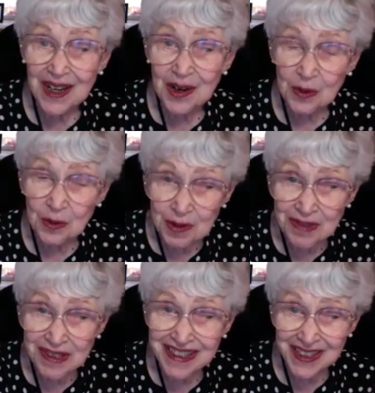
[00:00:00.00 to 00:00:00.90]

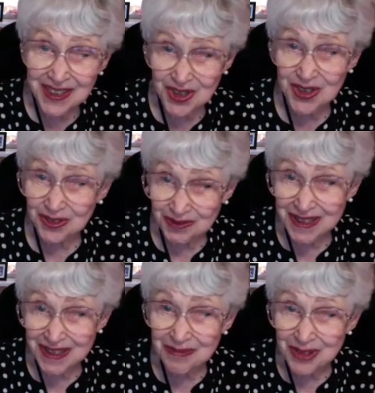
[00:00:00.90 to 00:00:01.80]
women and children,
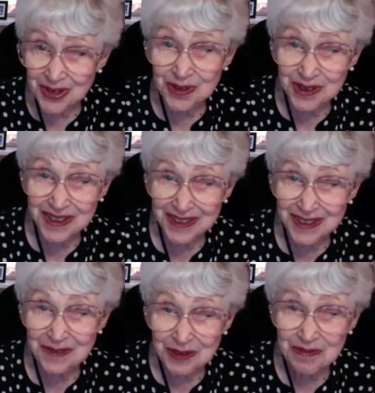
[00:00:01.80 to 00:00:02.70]
the majority
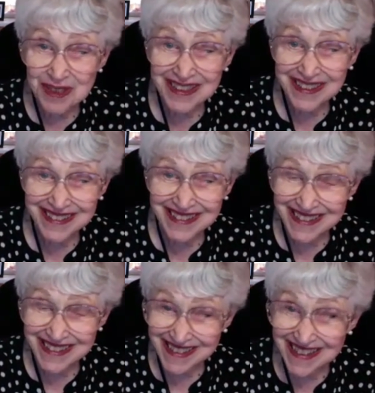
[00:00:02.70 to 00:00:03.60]
of humanity.
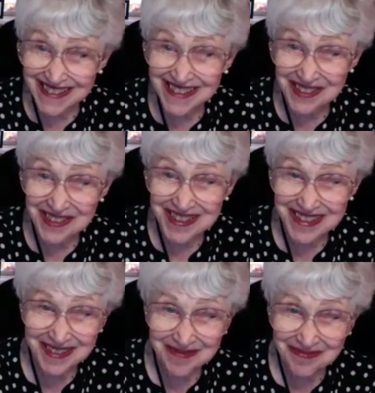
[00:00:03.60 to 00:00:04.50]
Isn't that
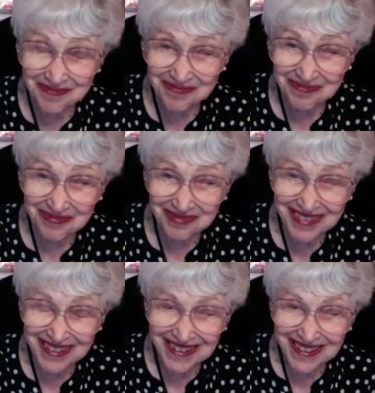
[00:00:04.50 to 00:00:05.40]
interesting?
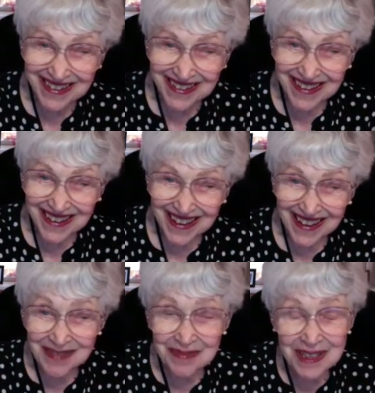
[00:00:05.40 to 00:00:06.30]

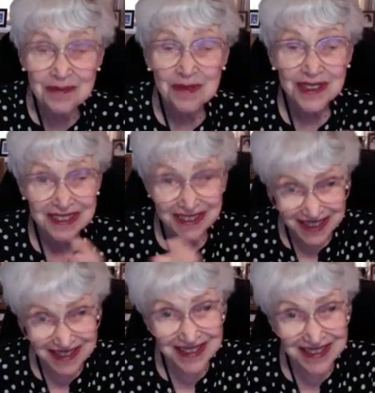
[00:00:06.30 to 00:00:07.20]
And my work
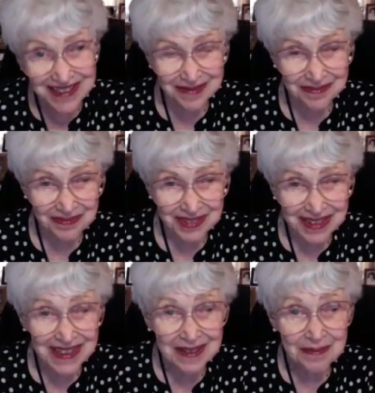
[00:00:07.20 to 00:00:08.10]
doesn't.
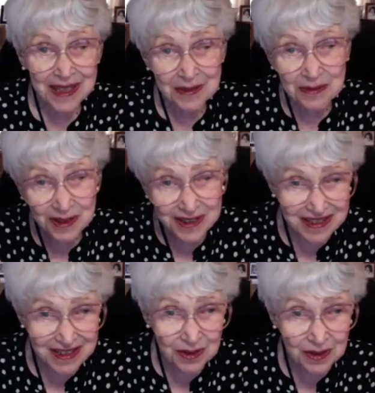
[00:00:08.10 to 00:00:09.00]
My work is
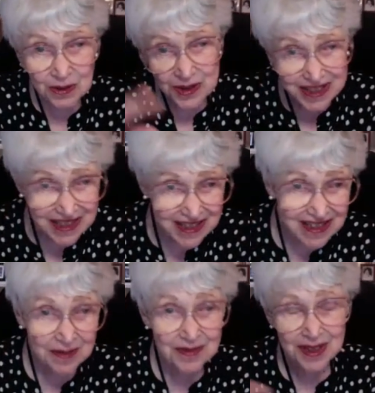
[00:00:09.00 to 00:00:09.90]
a whole
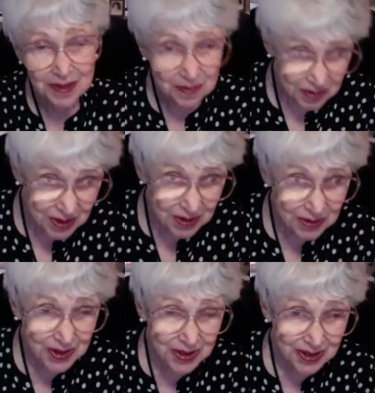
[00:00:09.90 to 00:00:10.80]
systems
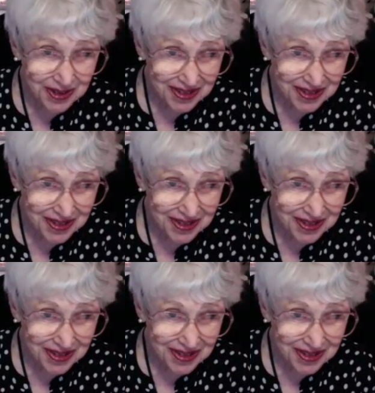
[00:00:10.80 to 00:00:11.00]
approach.